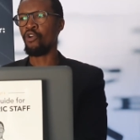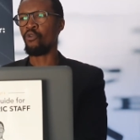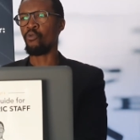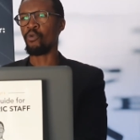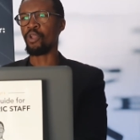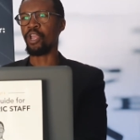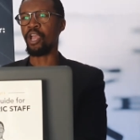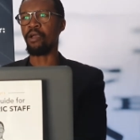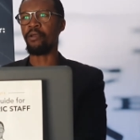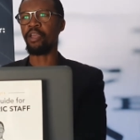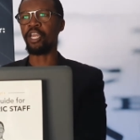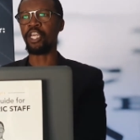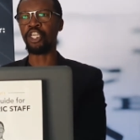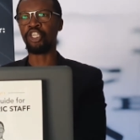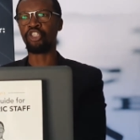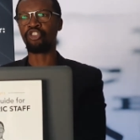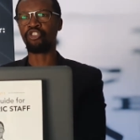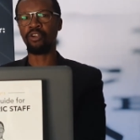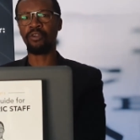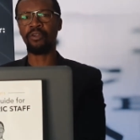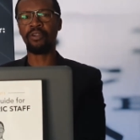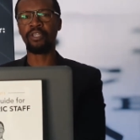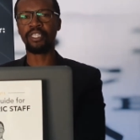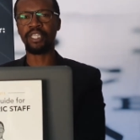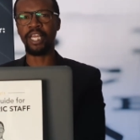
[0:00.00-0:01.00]
we are
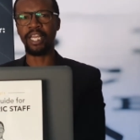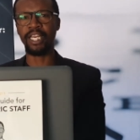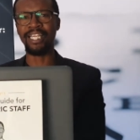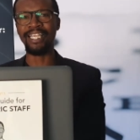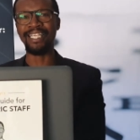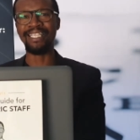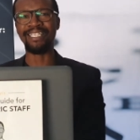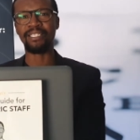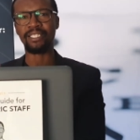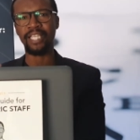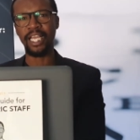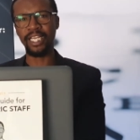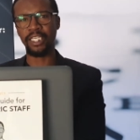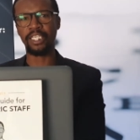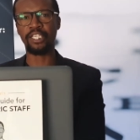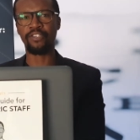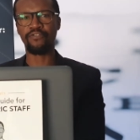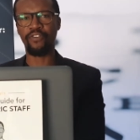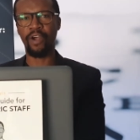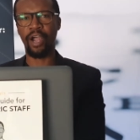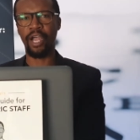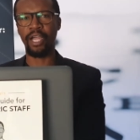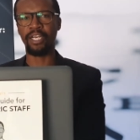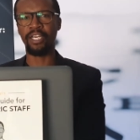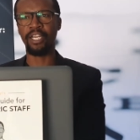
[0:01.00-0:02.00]
ensuring that he's
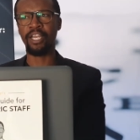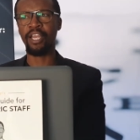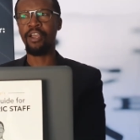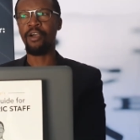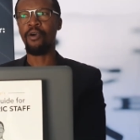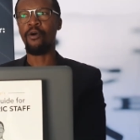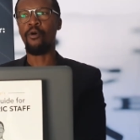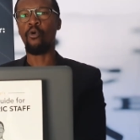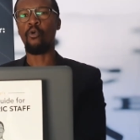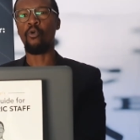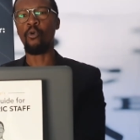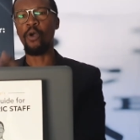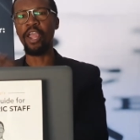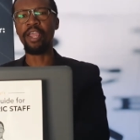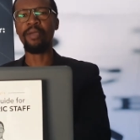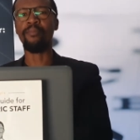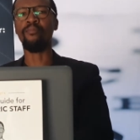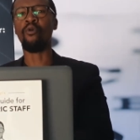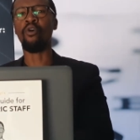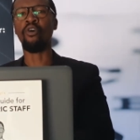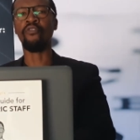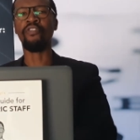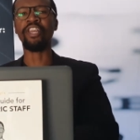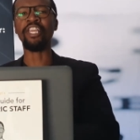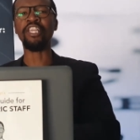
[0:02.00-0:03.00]
satisfied way
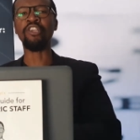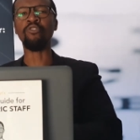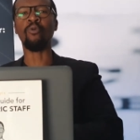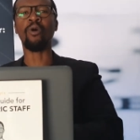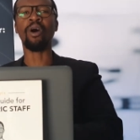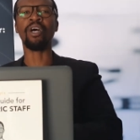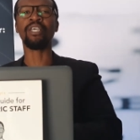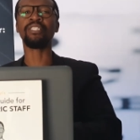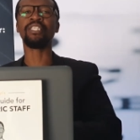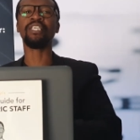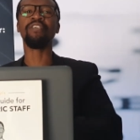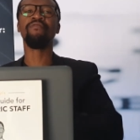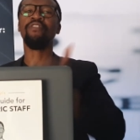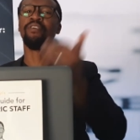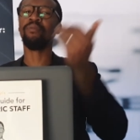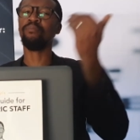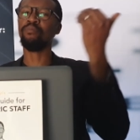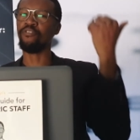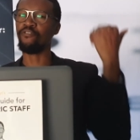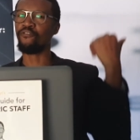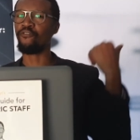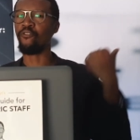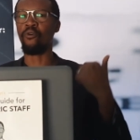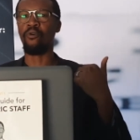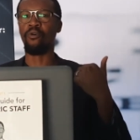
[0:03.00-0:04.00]
more than he was even
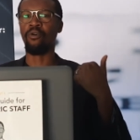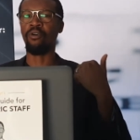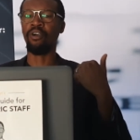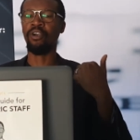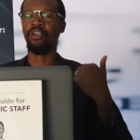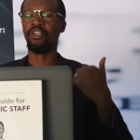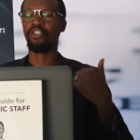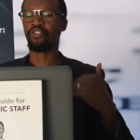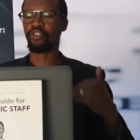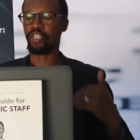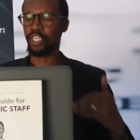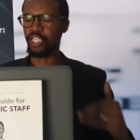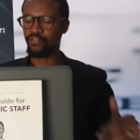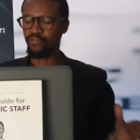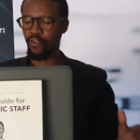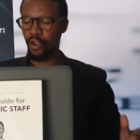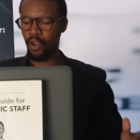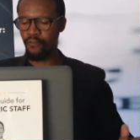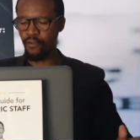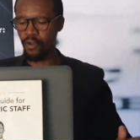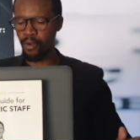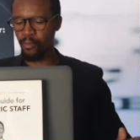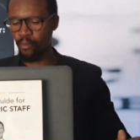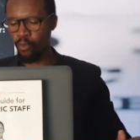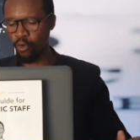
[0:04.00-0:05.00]
before. So that's very,
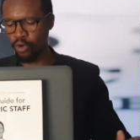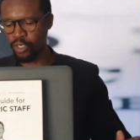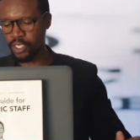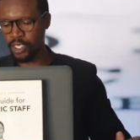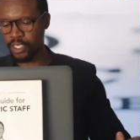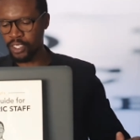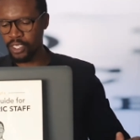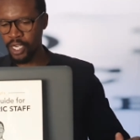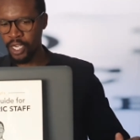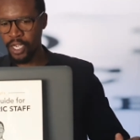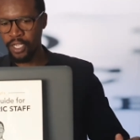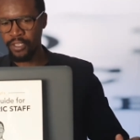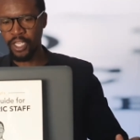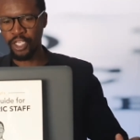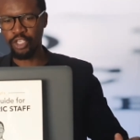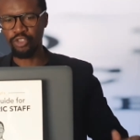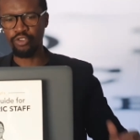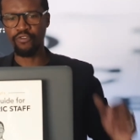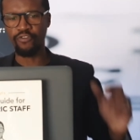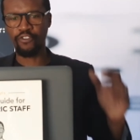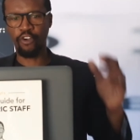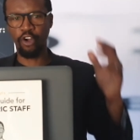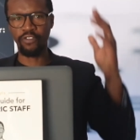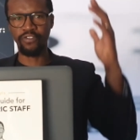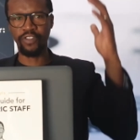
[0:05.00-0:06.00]
very important that
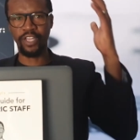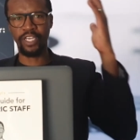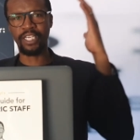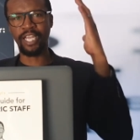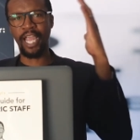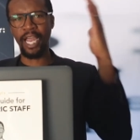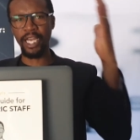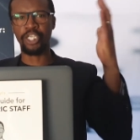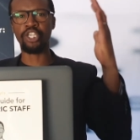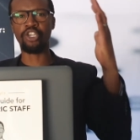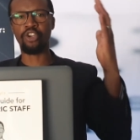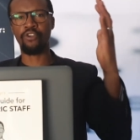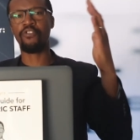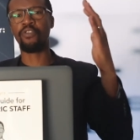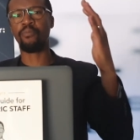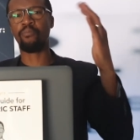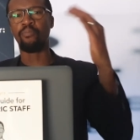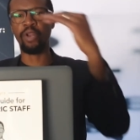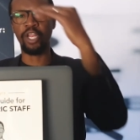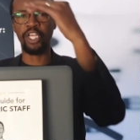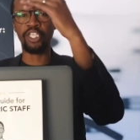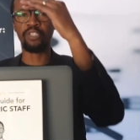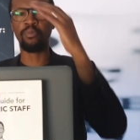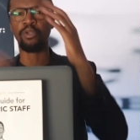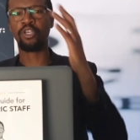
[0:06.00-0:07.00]
you've got that category
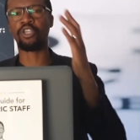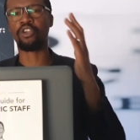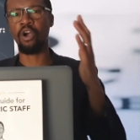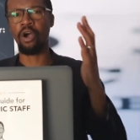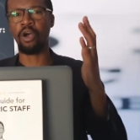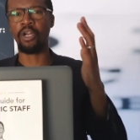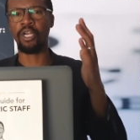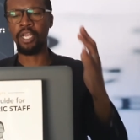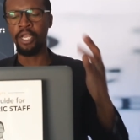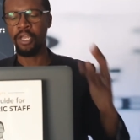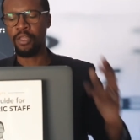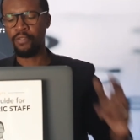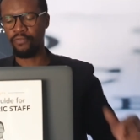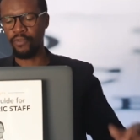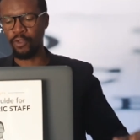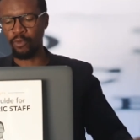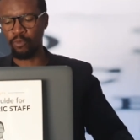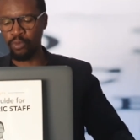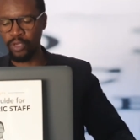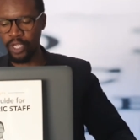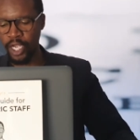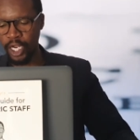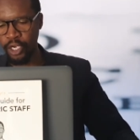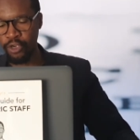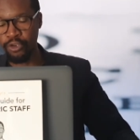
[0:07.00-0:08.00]
placement card that
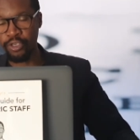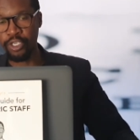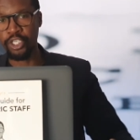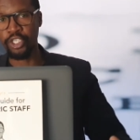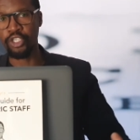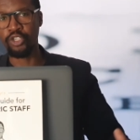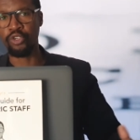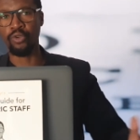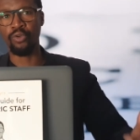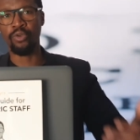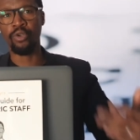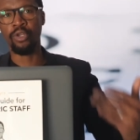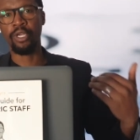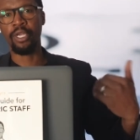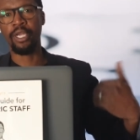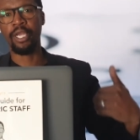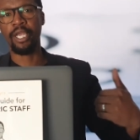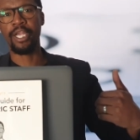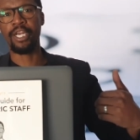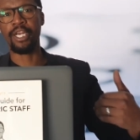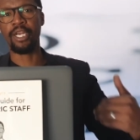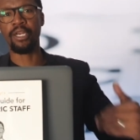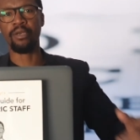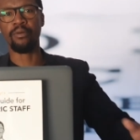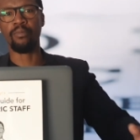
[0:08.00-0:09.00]
we alluded to
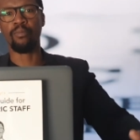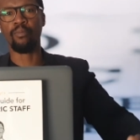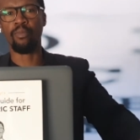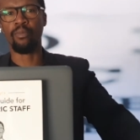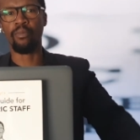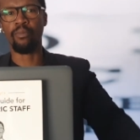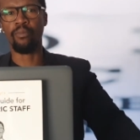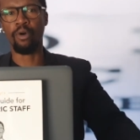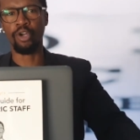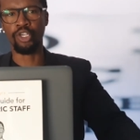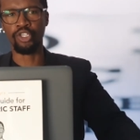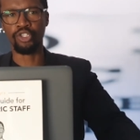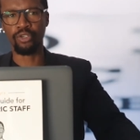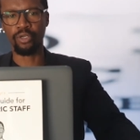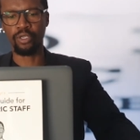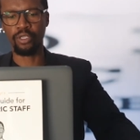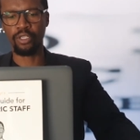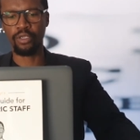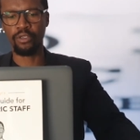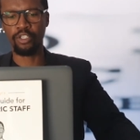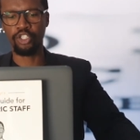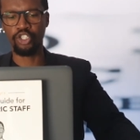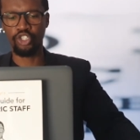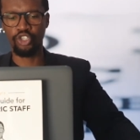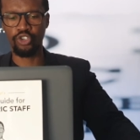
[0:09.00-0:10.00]
in module
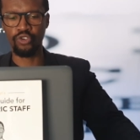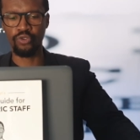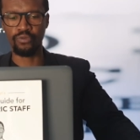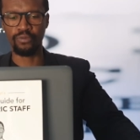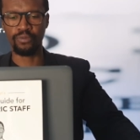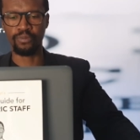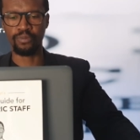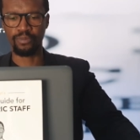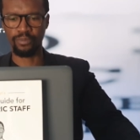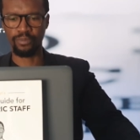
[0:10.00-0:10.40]
two.